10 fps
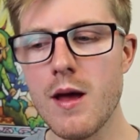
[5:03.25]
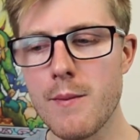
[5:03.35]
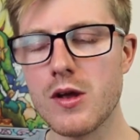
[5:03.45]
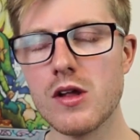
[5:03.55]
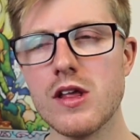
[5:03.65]

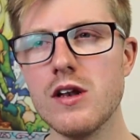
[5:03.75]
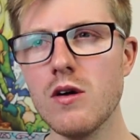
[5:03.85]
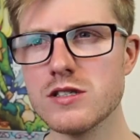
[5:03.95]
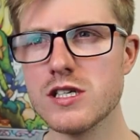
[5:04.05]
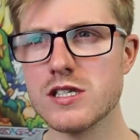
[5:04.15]
because they're
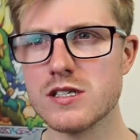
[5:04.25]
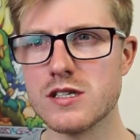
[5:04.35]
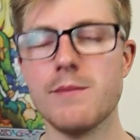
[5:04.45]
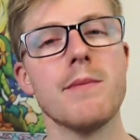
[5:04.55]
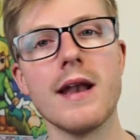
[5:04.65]
just
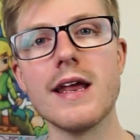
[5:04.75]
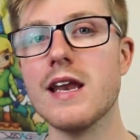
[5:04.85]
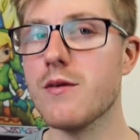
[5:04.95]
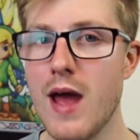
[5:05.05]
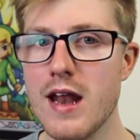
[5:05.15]

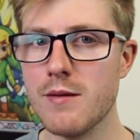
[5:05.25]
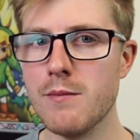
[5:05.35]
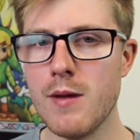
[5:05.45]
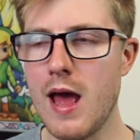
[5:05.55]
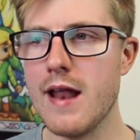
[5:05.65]
completely
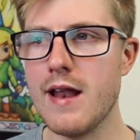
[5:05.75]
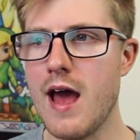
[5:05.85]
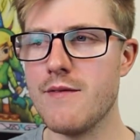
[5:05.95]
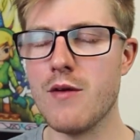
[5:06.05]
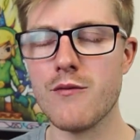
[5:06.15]
random and
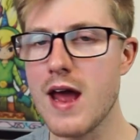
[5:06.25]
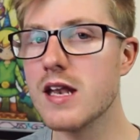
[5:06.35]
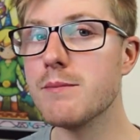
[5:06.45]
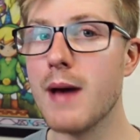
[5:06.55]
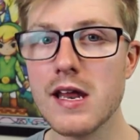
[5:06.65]
have a
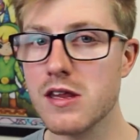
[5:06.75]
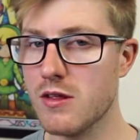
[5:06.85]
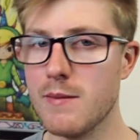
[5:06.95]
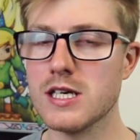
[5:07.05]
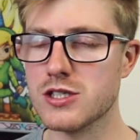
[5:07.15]
random maze to
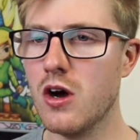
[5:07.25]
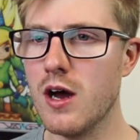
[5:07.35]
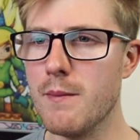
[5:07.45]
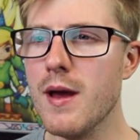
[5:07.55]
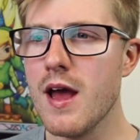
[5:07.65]
them each time.